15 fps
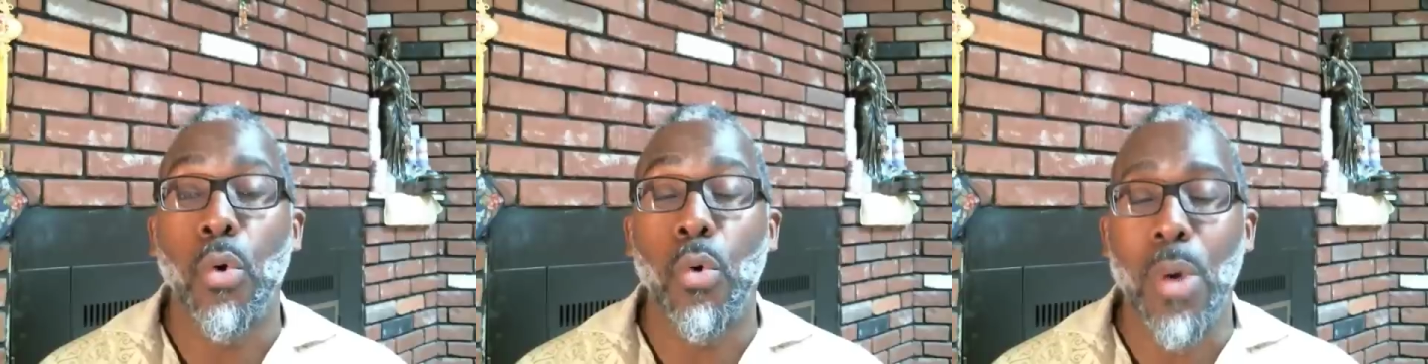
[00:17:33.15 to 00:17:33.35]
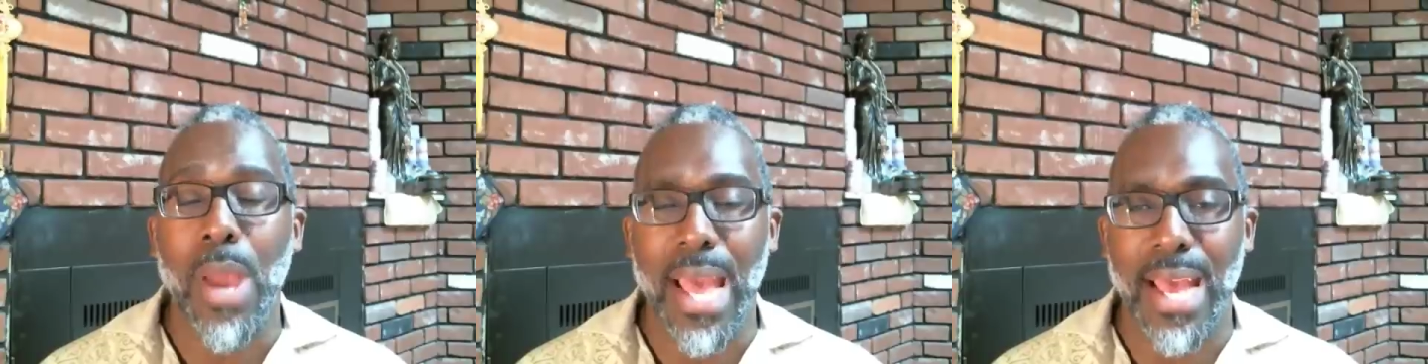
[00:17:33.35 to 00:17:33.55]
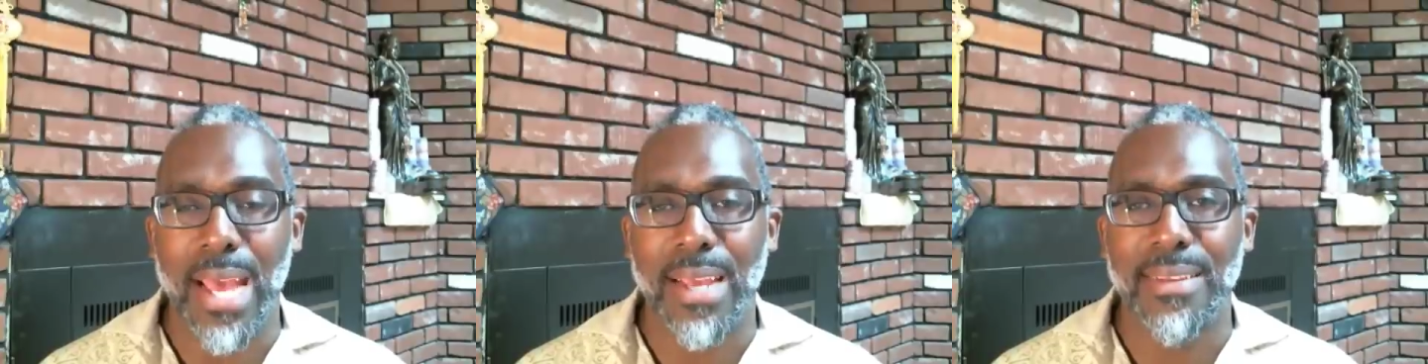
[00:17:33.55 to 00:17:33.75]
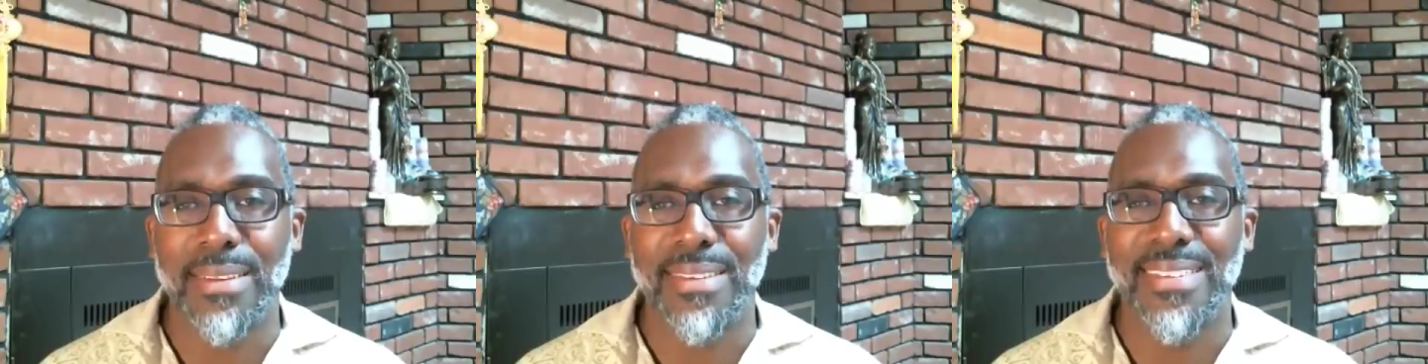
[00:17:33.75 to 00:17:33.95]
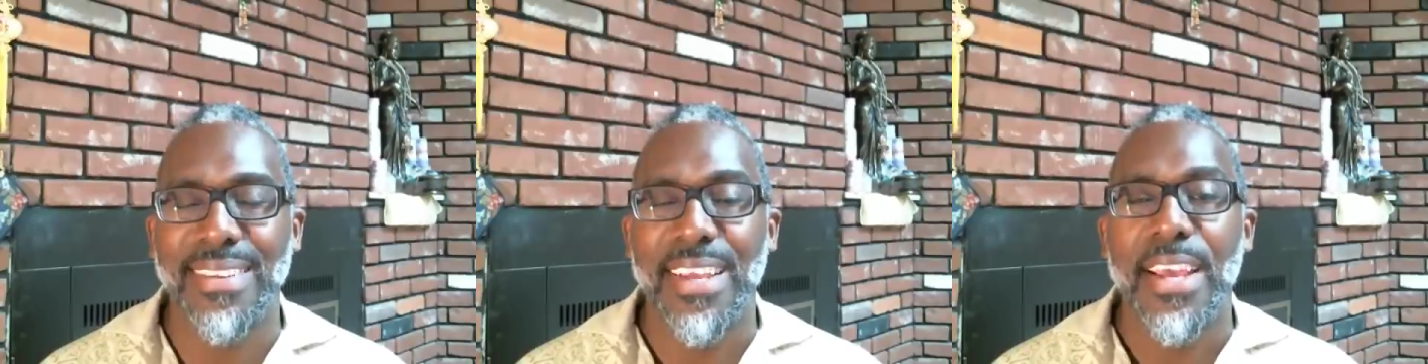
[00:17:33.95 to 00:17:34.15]

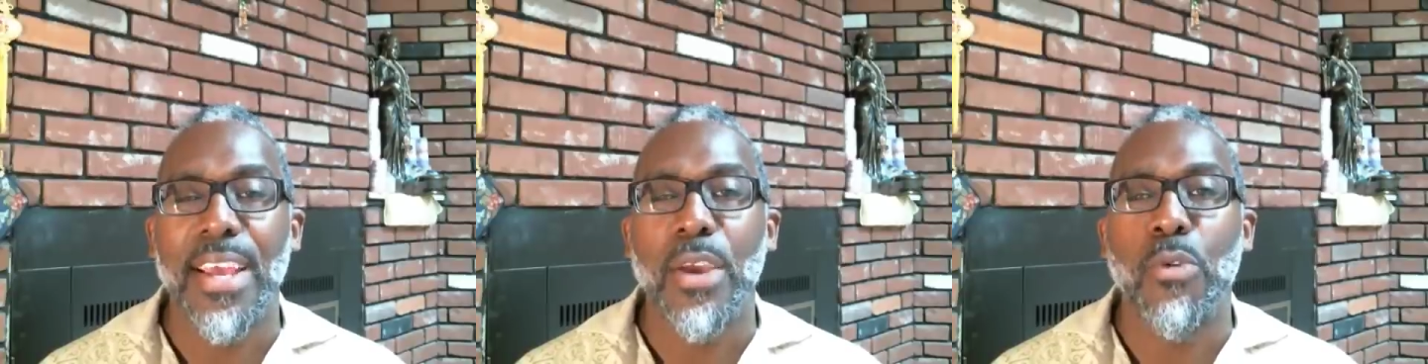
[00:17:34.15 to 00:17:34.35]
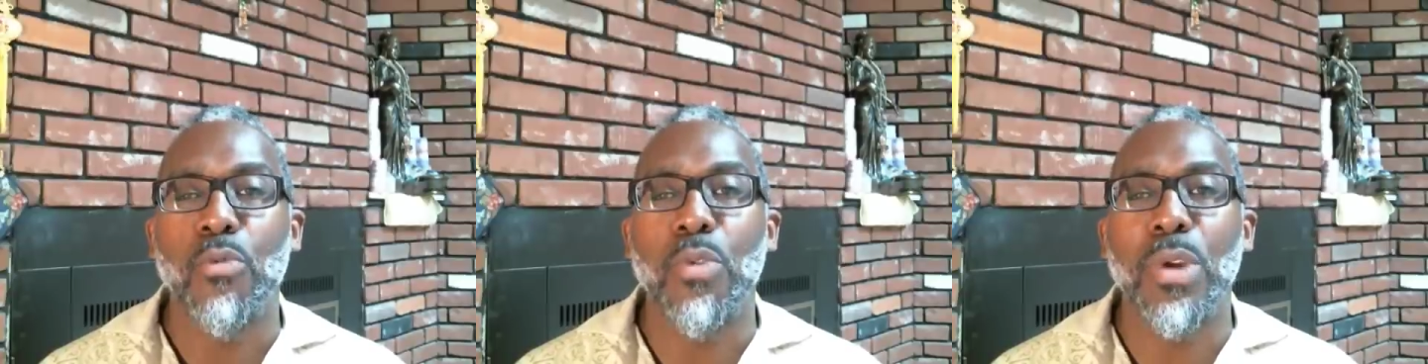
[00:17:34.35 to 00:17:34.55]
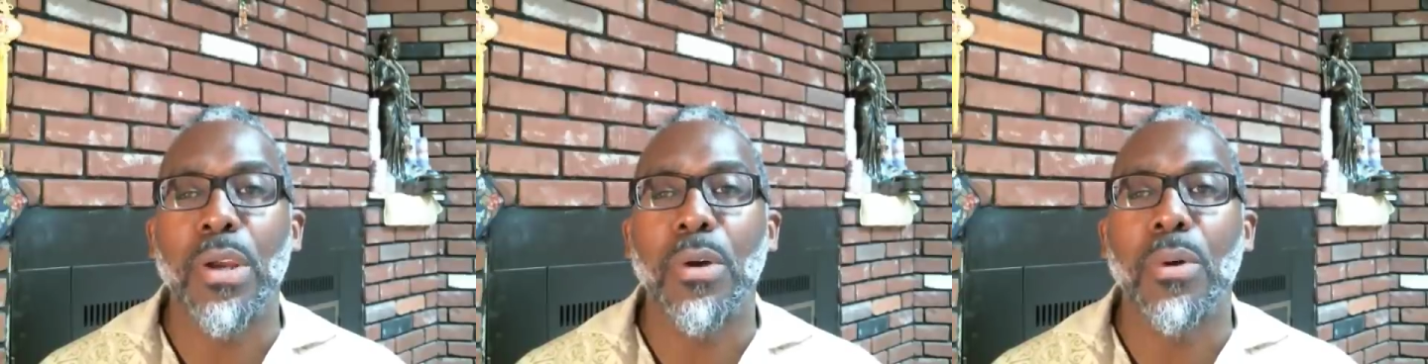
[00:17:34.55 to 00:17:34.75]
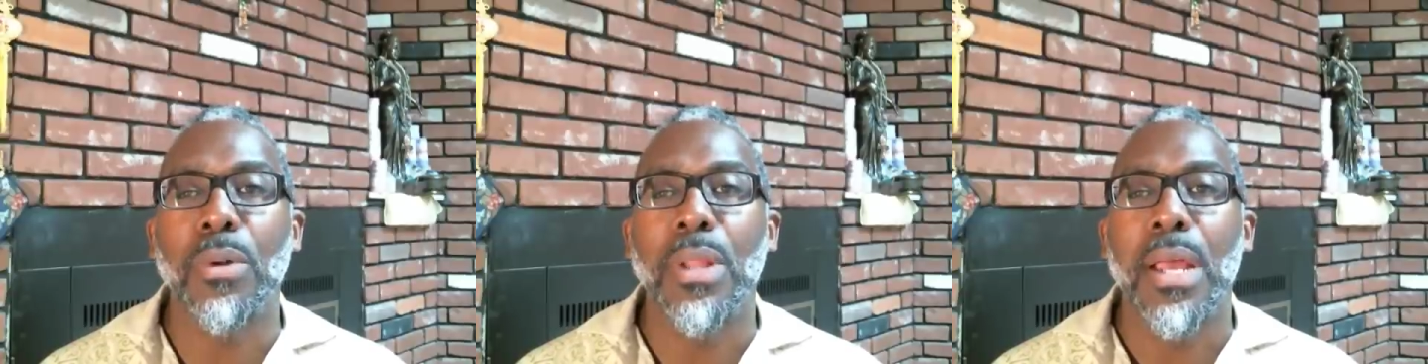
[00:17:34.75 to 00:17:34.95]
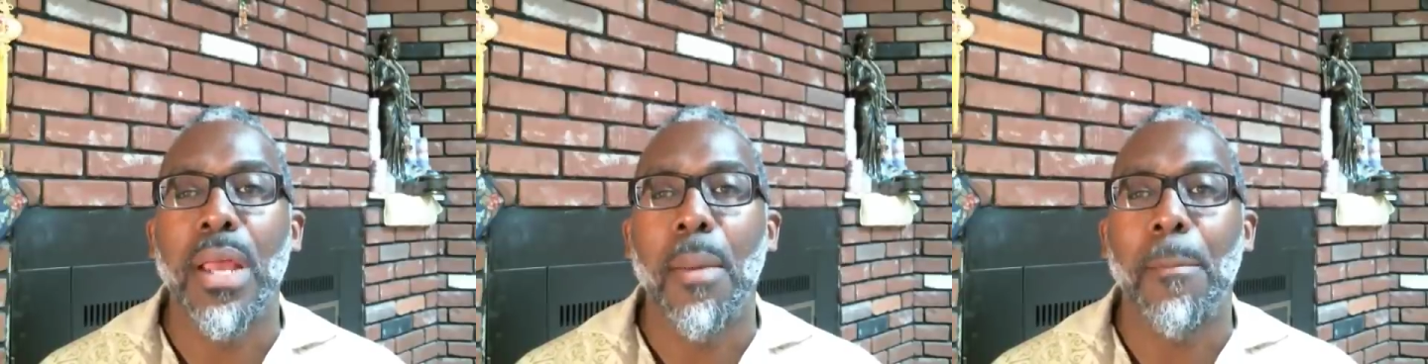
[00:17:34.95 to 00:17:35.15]
has real